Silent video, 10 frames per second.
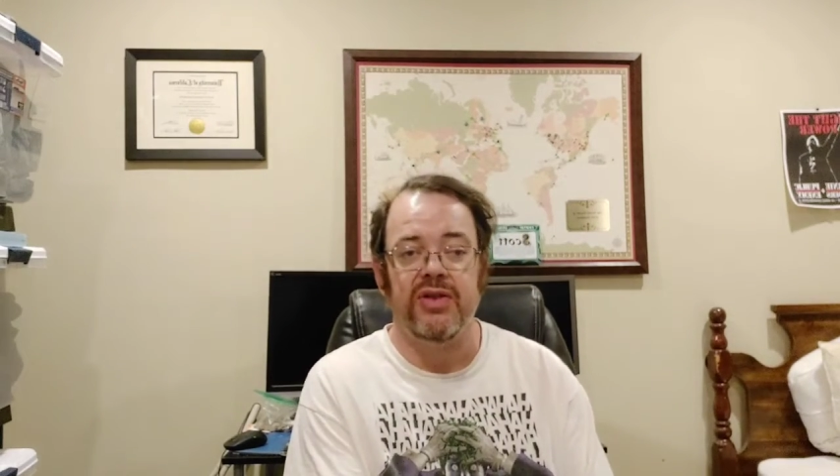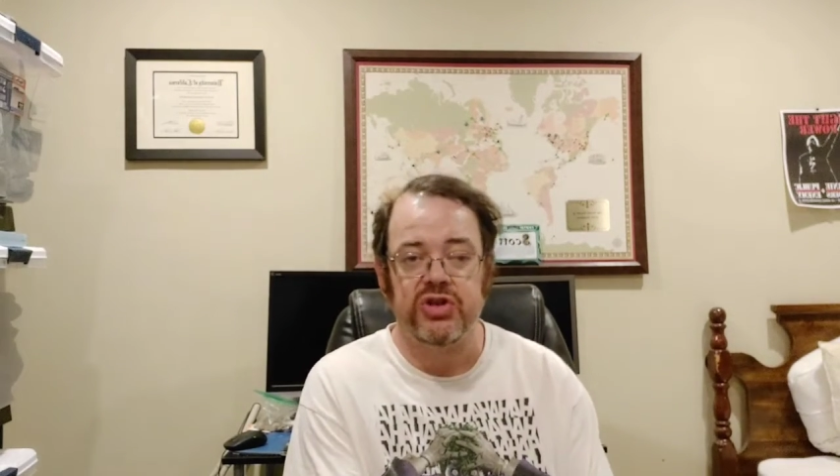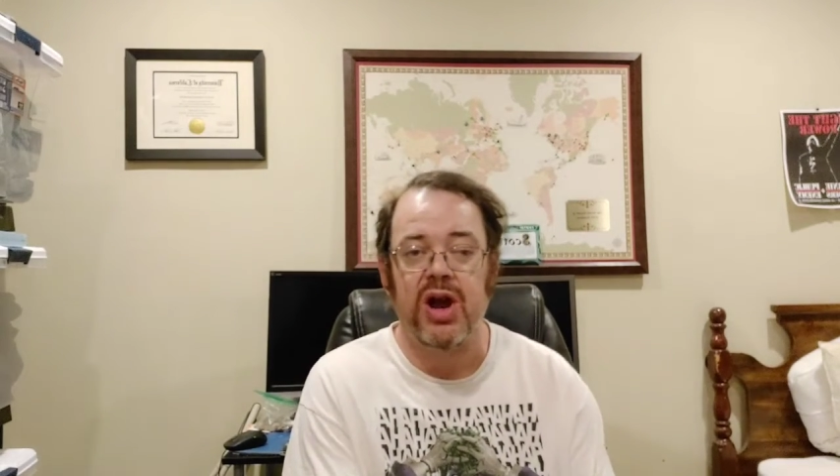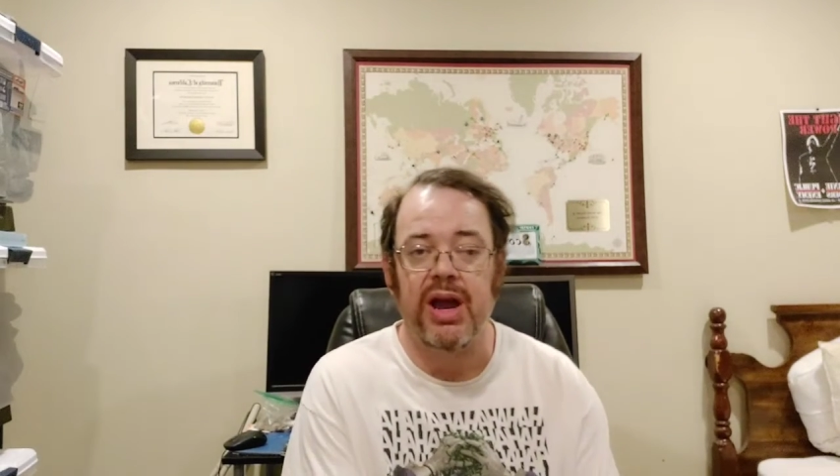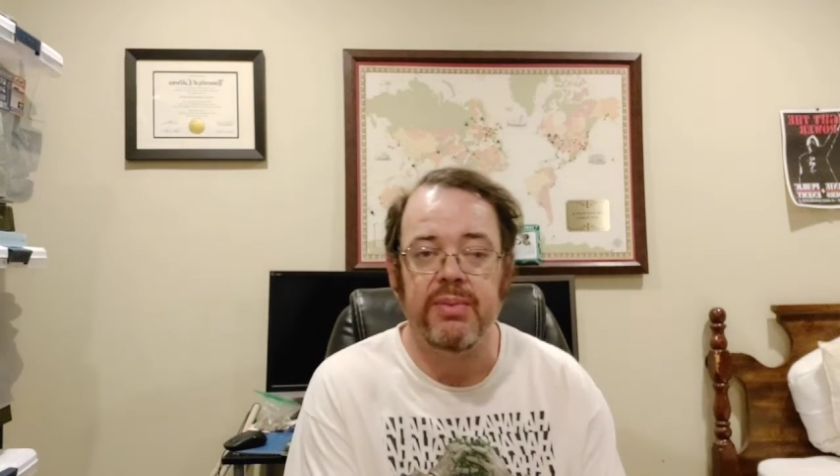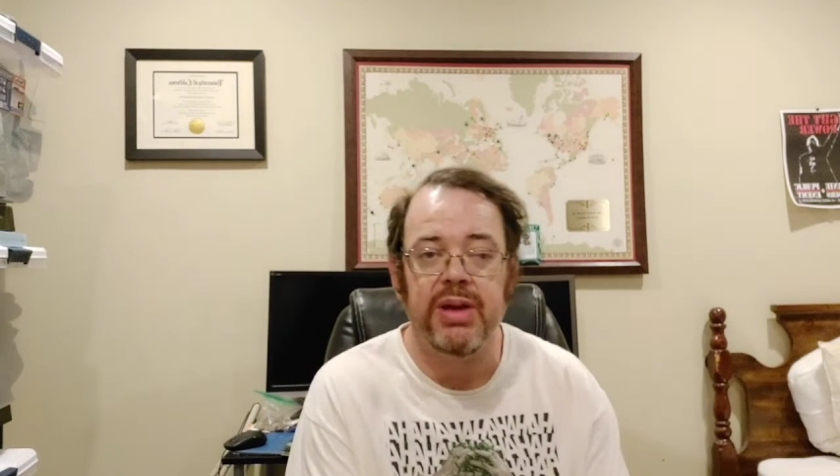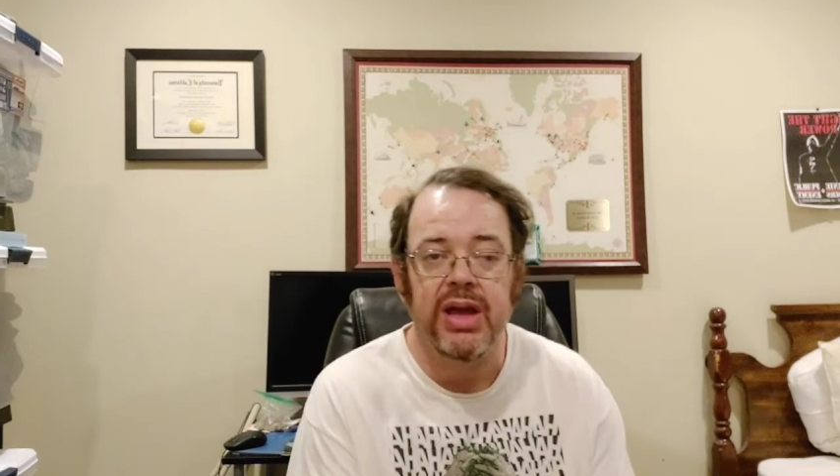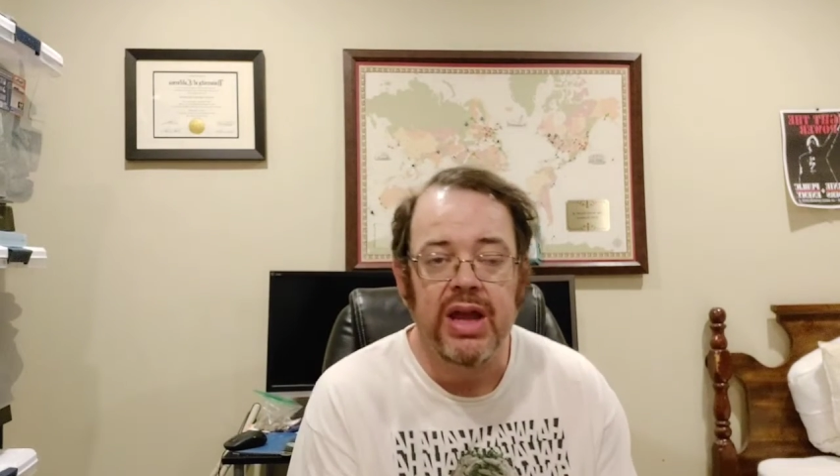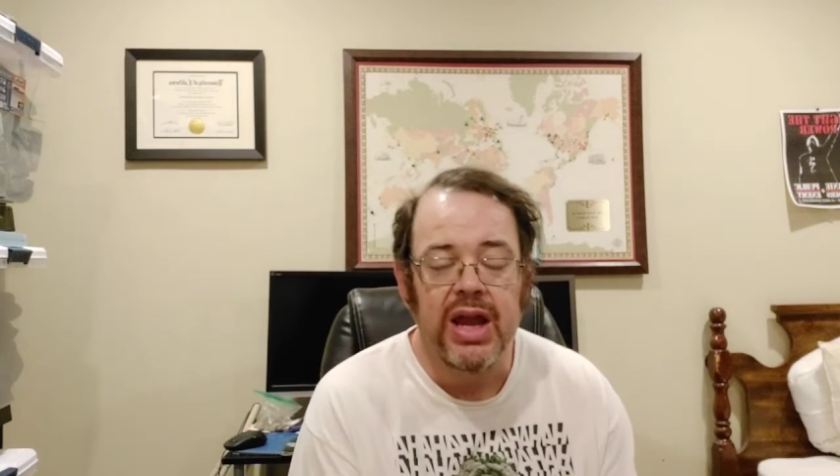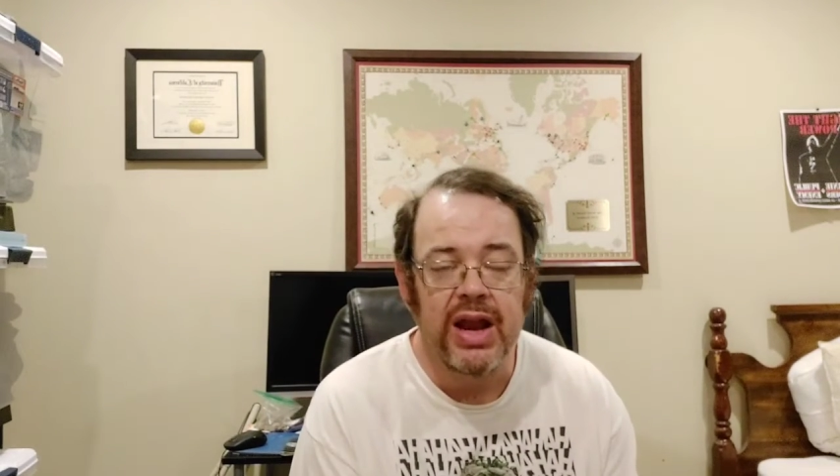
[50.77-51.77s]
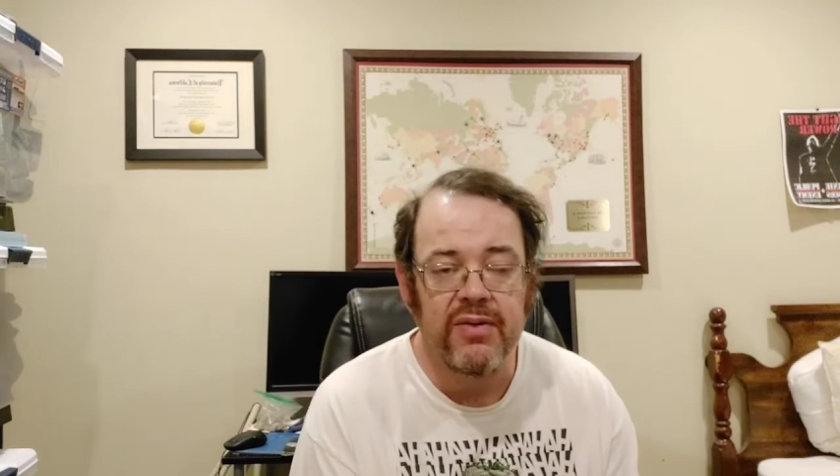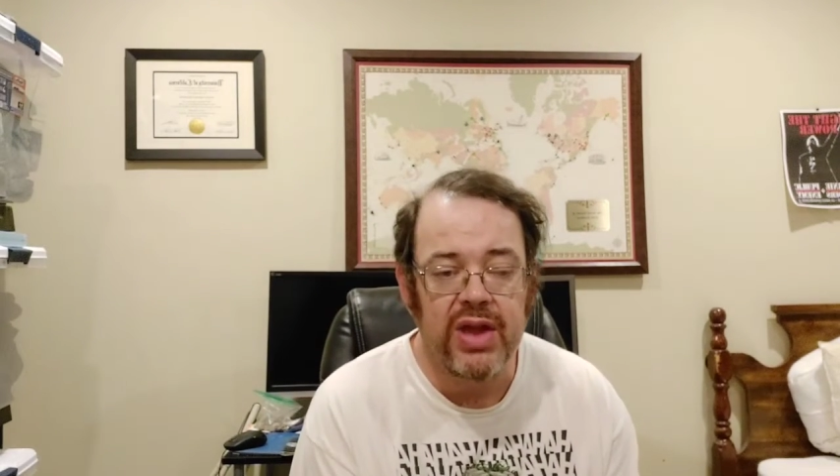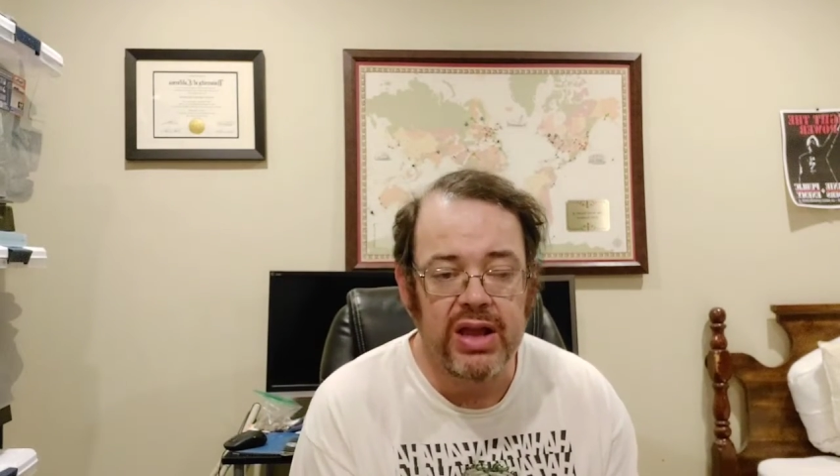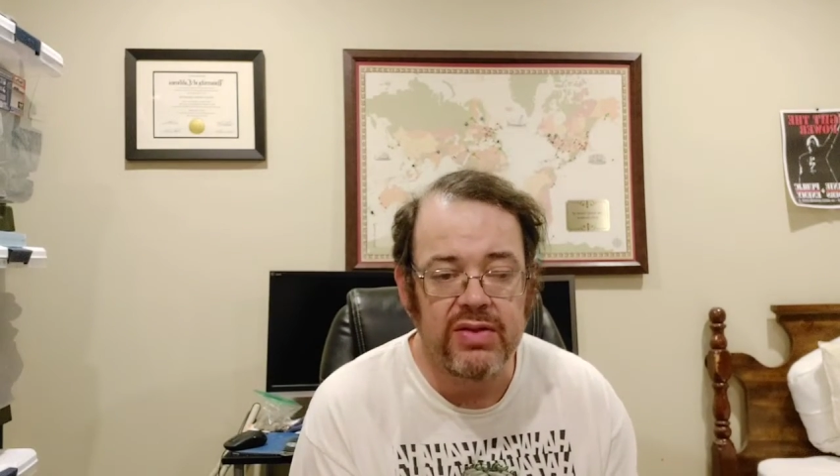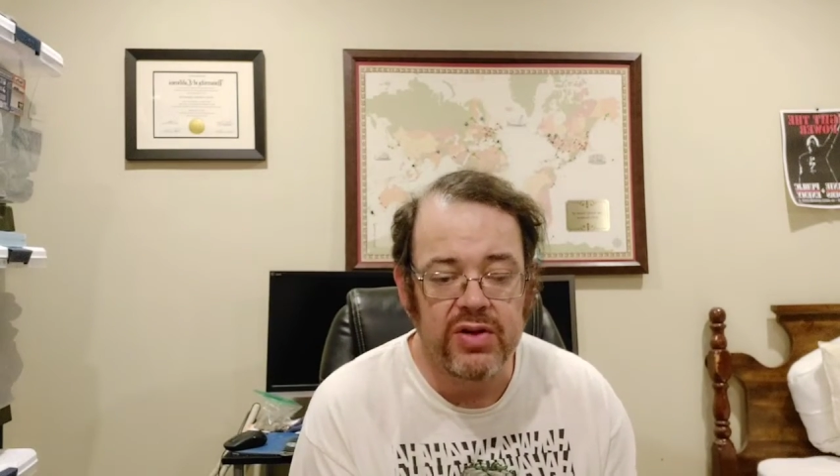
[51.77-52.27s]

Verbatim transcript: the tribe everything.